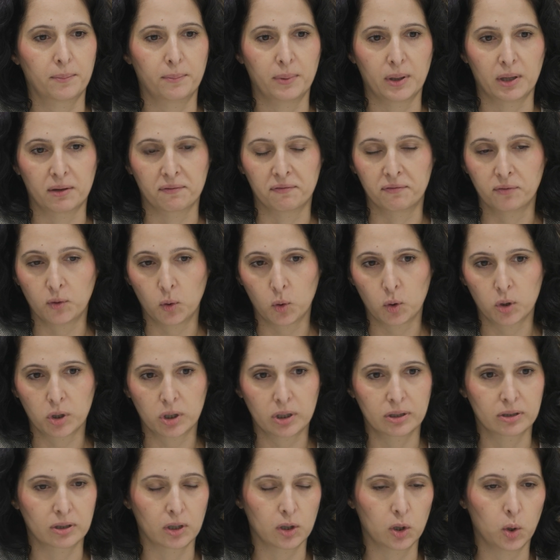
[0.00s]
the Big
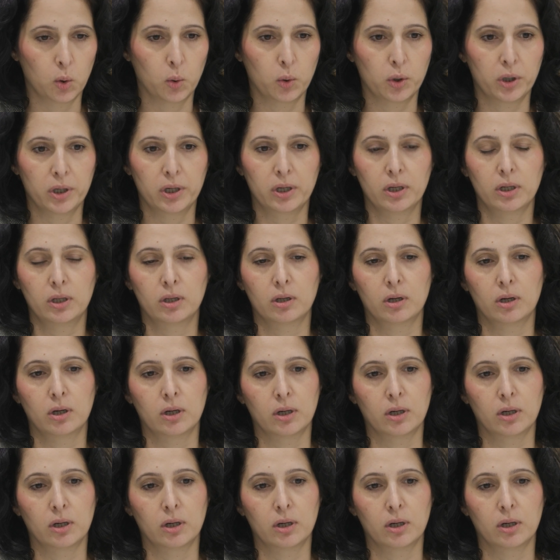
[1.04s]
Four, Deloitte,